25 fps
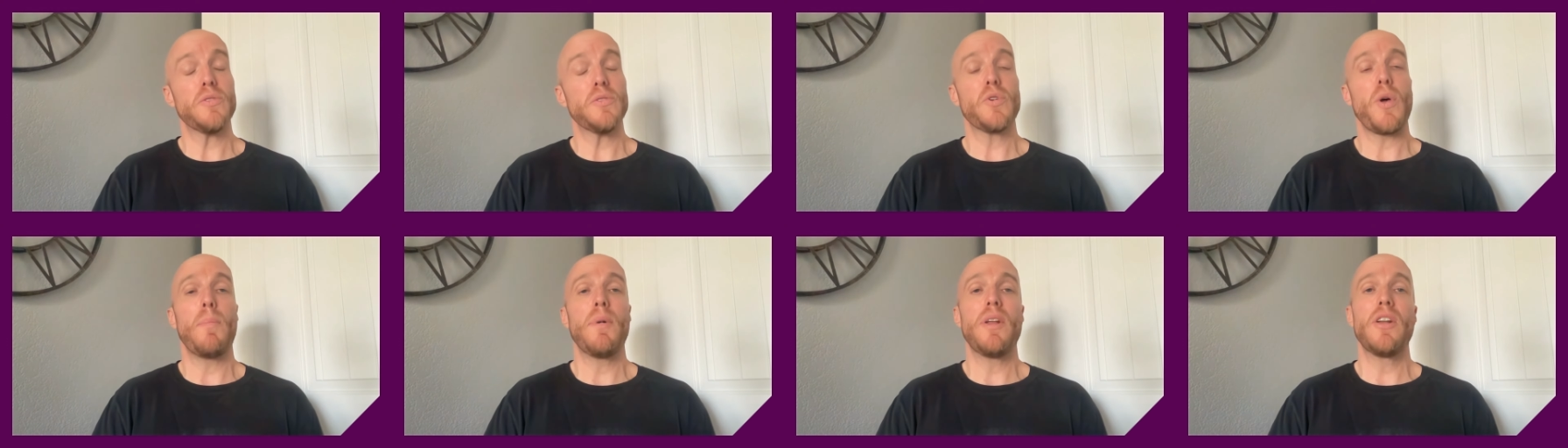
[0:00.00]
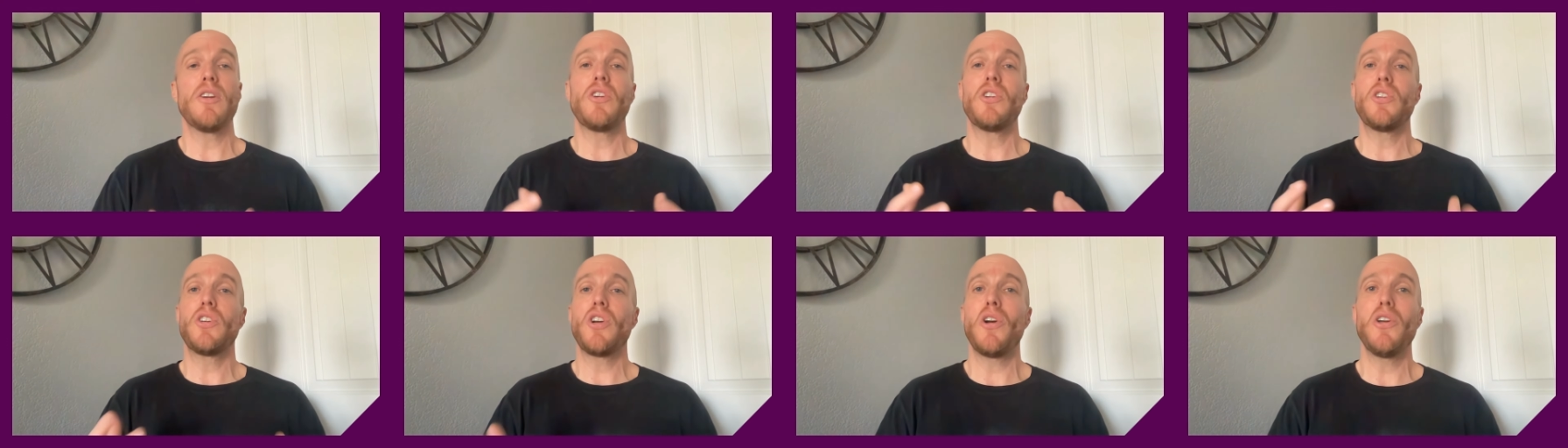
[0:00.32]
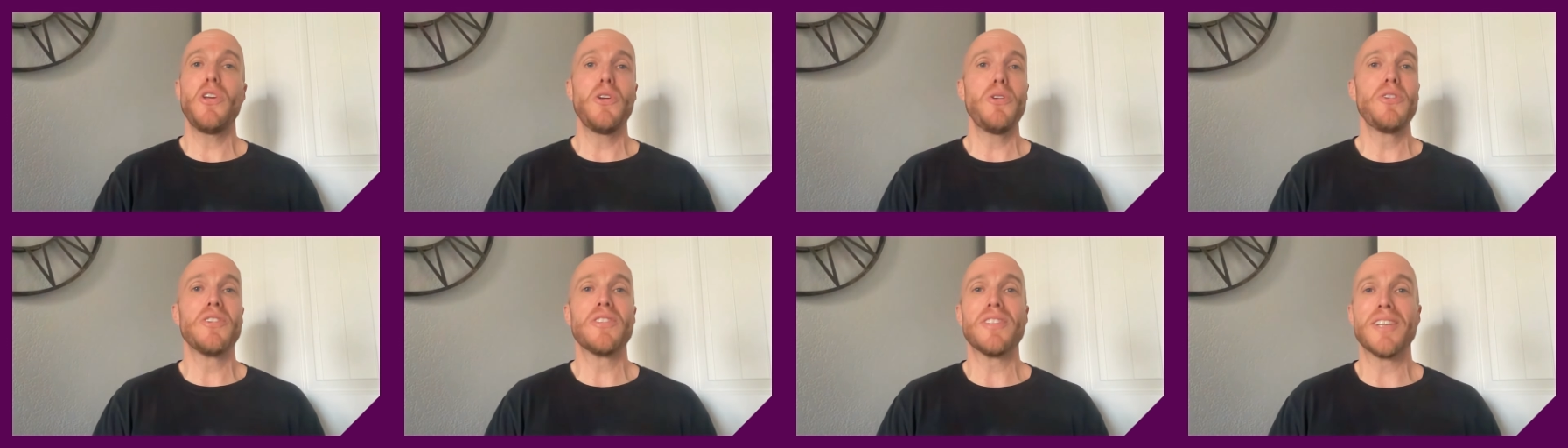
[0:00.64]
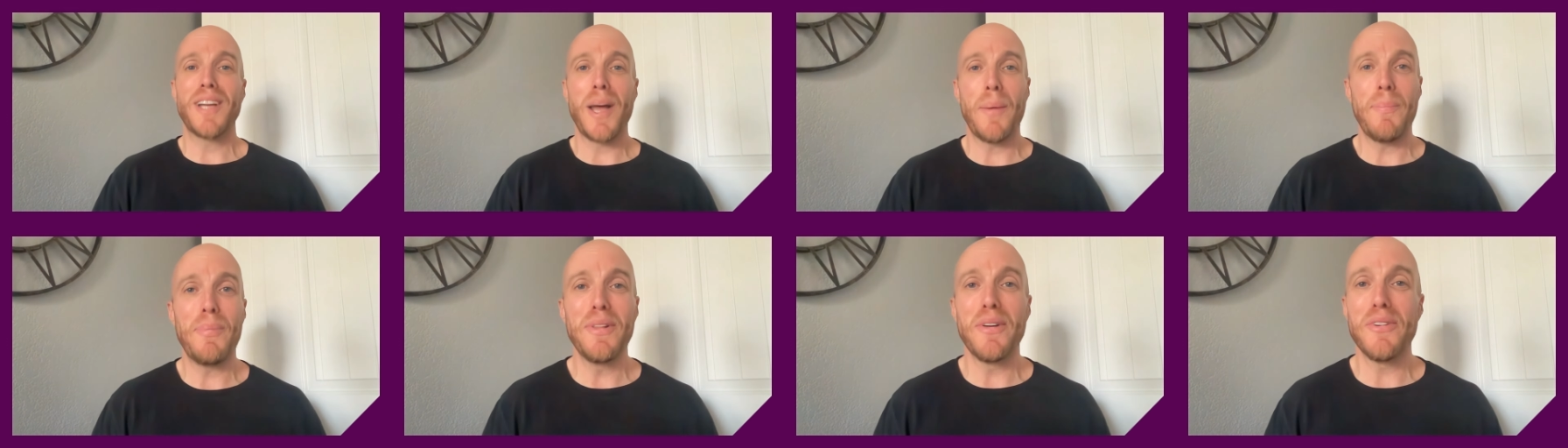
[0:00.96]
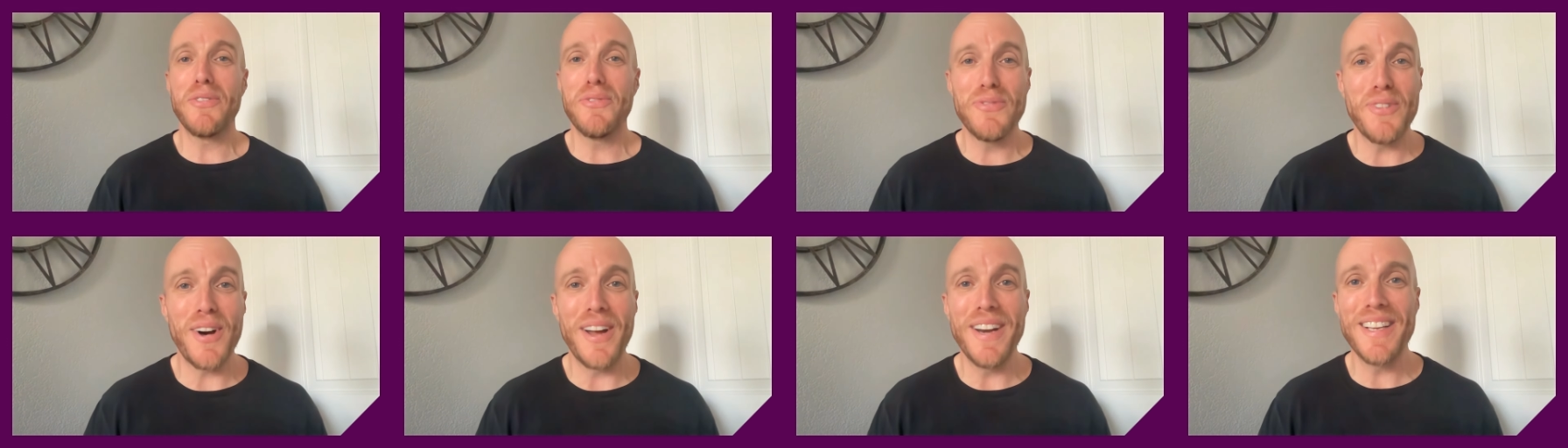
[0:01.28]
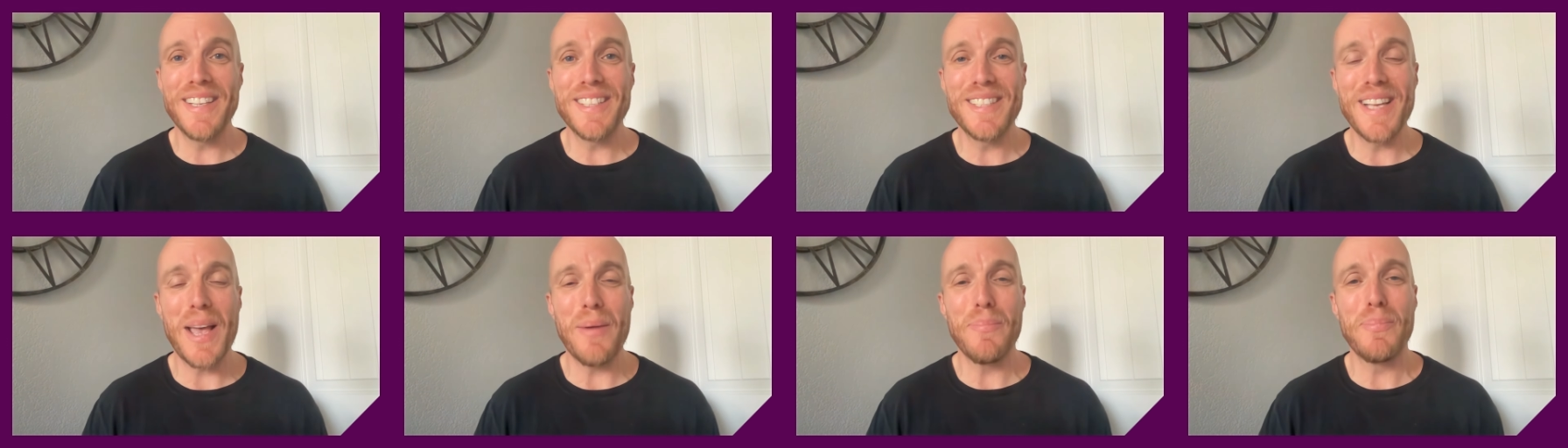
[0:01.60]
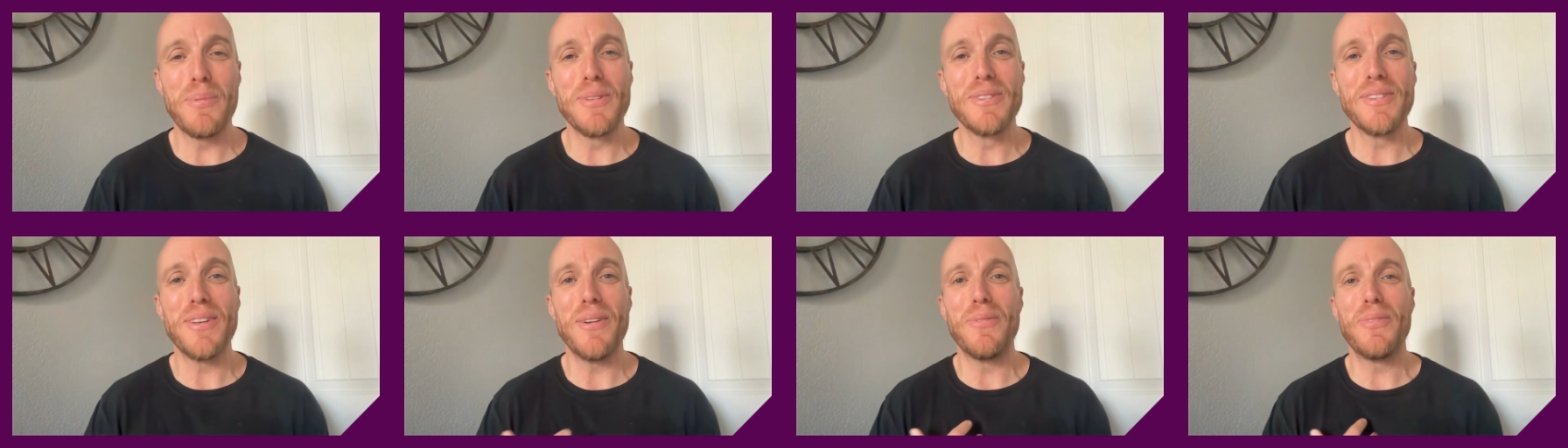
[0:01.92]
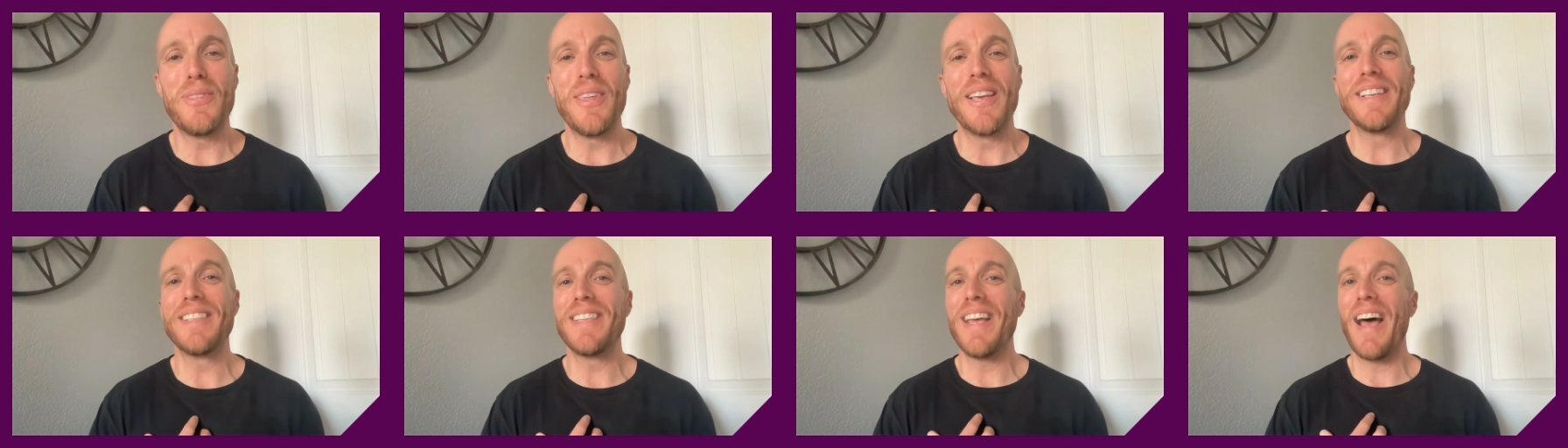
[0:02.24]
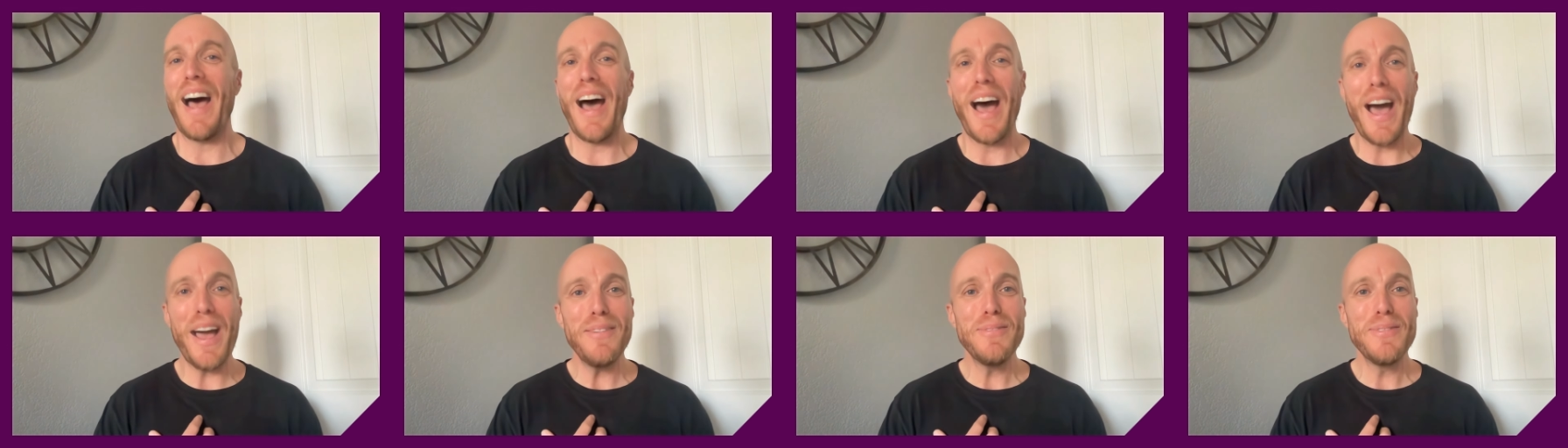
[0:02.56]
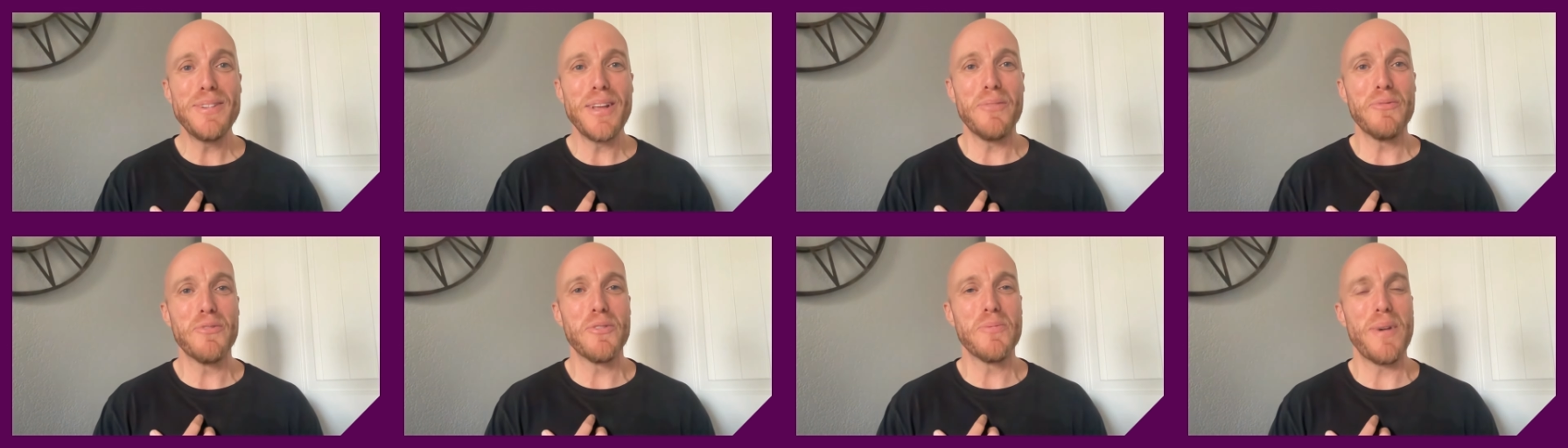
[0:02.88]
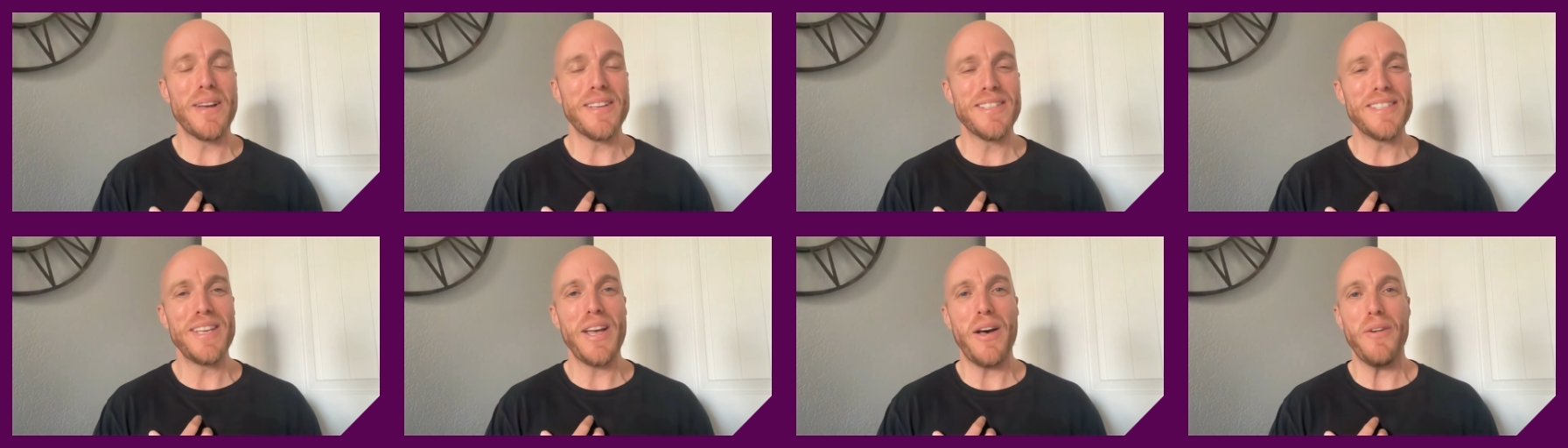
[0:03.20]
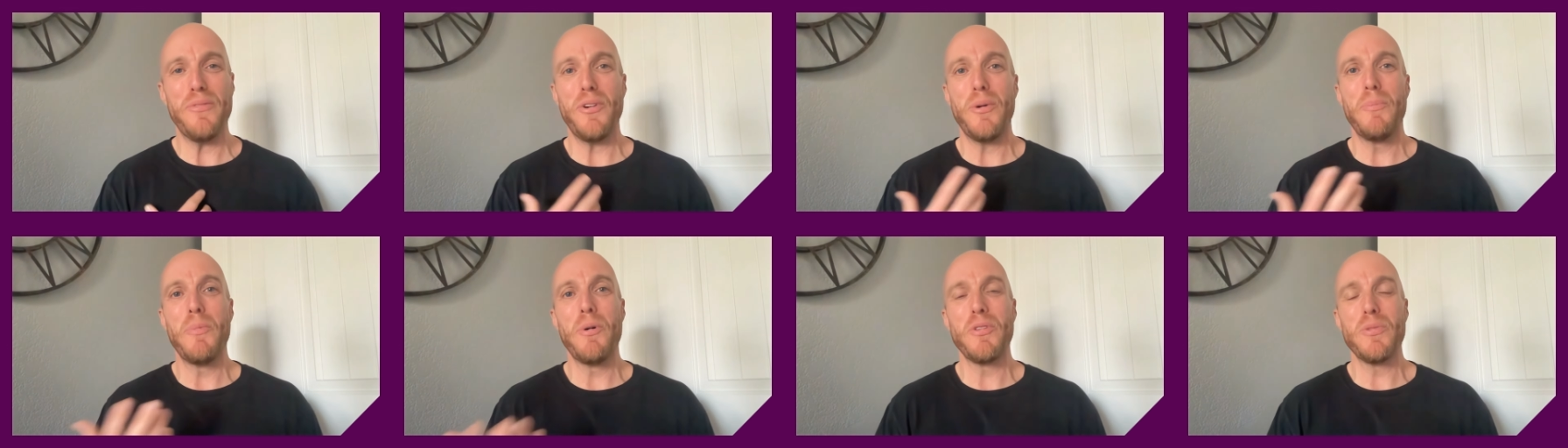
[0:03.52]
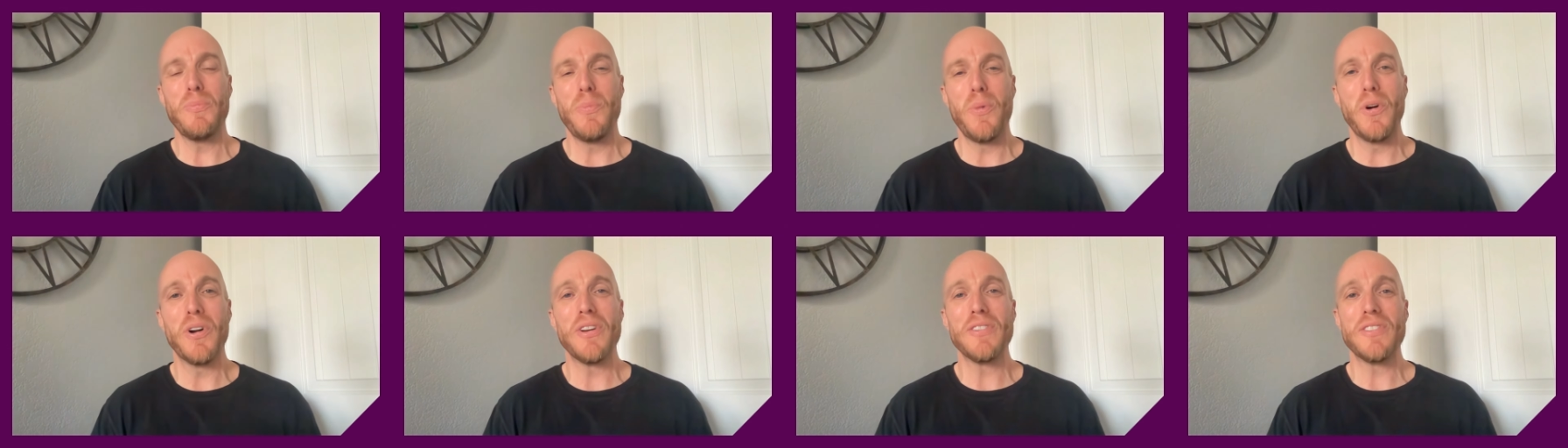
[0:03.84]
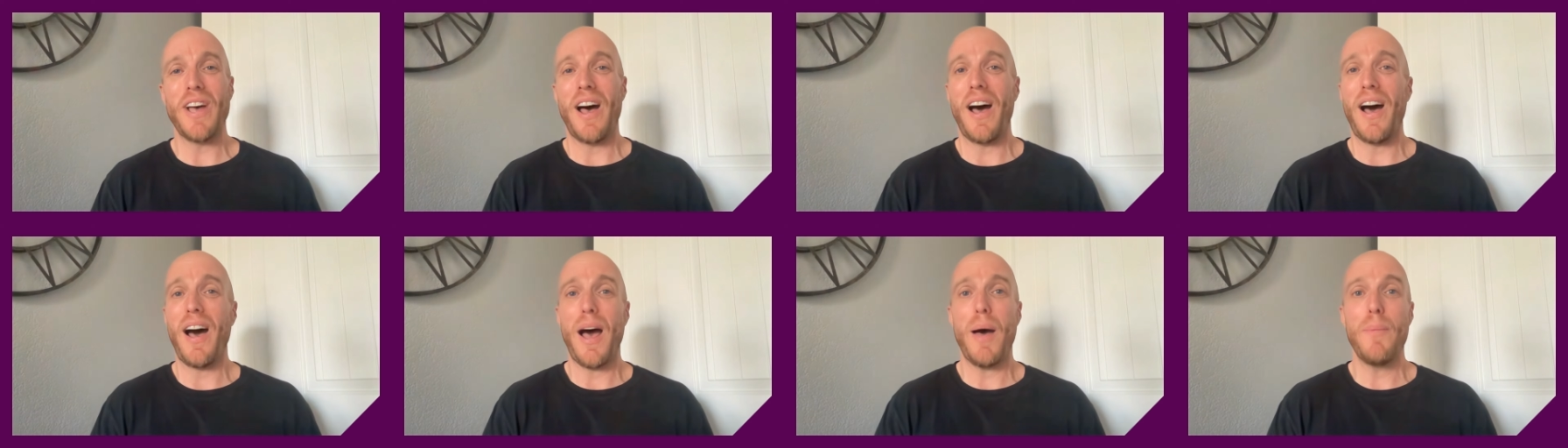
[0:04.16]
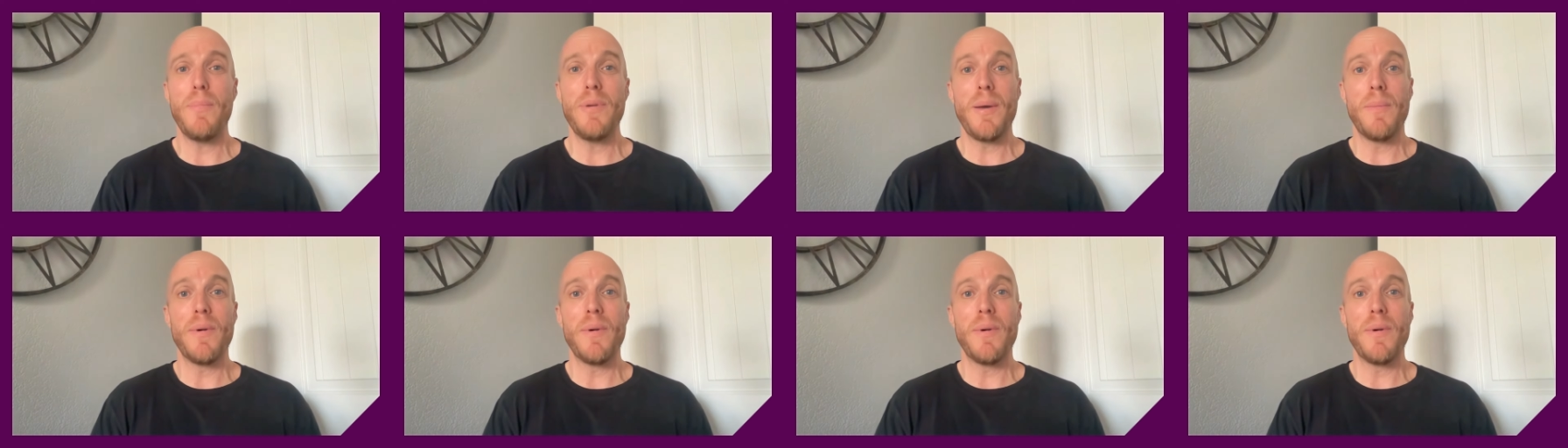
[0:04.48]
So I'm going to show you just a couple of fun examples of things that I've done for myself, almost more as a hobby.